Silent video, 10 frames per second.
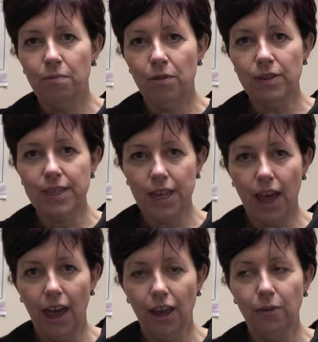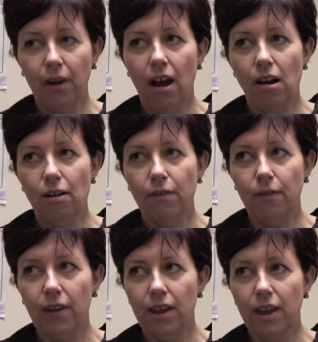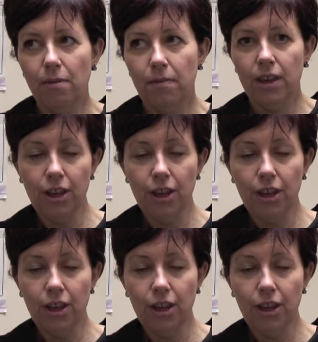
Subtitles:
months ago of a